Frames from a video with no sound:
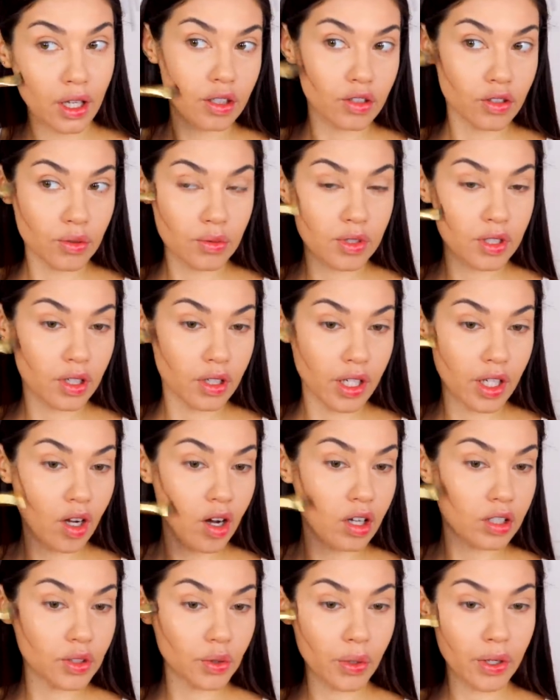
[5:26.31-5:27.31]
so I'm starting
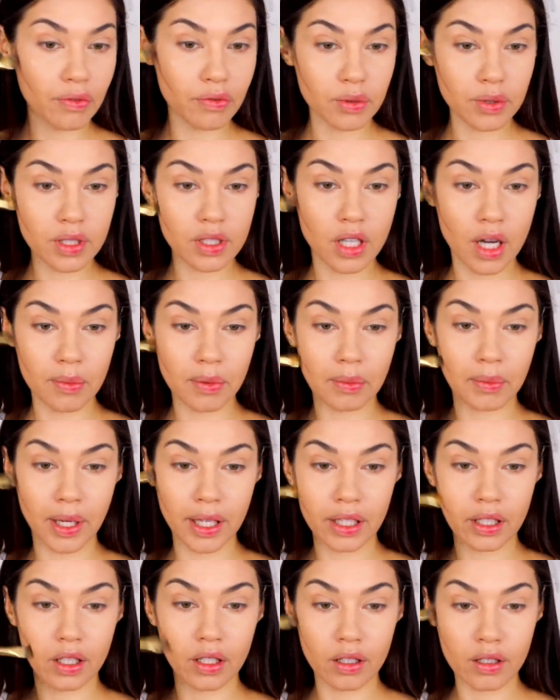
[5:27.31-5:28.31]
all the way from the top of
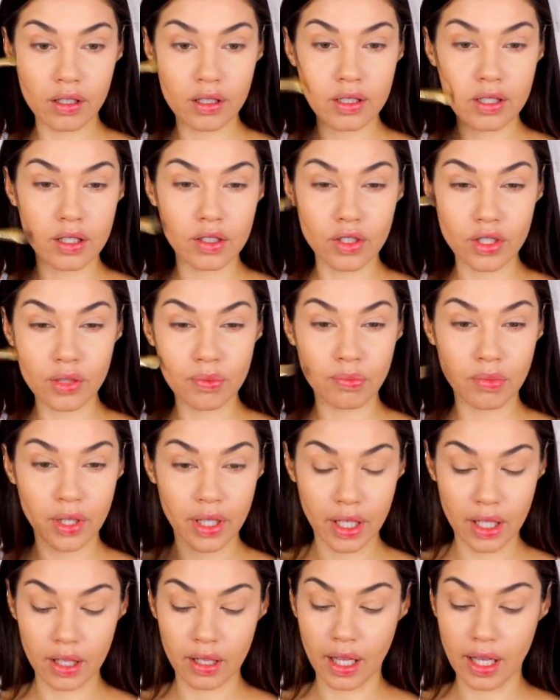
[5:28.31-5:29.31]
my ears and just
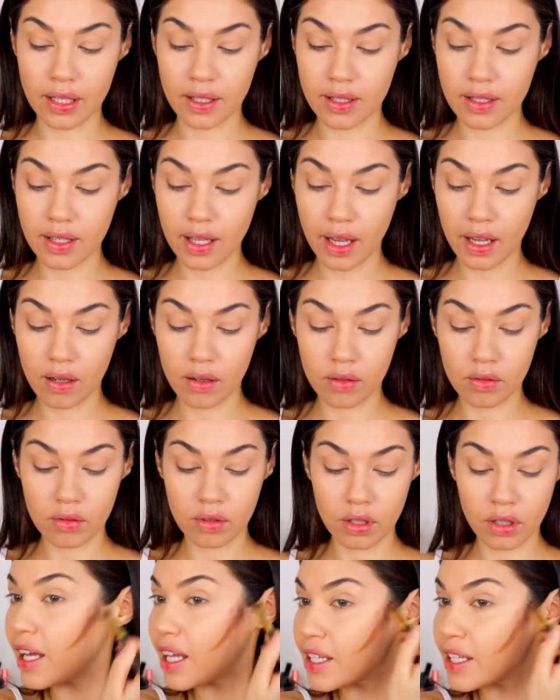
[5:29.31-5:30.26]
bringing that down.